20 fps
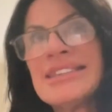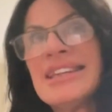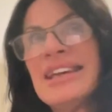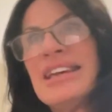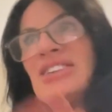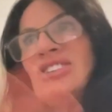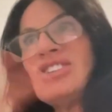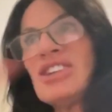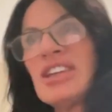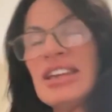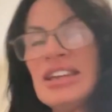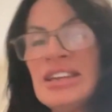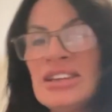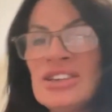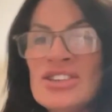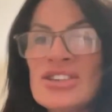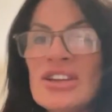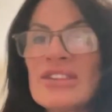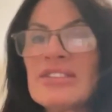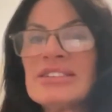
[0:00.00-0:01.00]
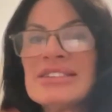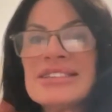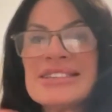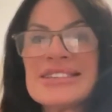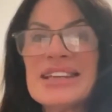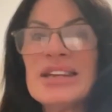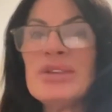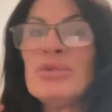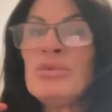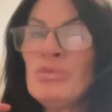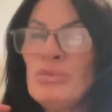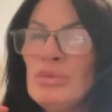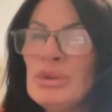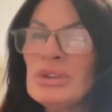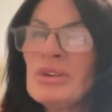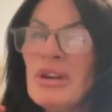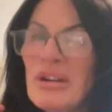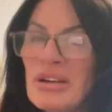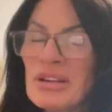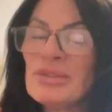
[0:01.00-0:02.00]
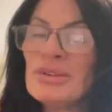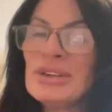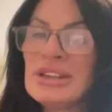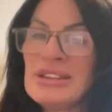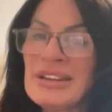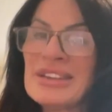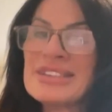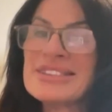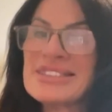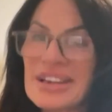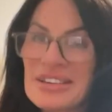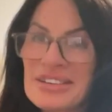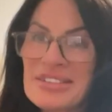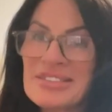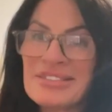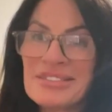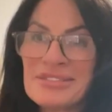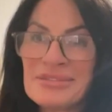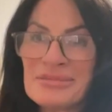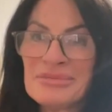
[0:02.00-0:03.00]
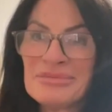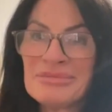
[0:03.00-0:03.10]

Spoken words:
educate each other and say we're not alone in this earth.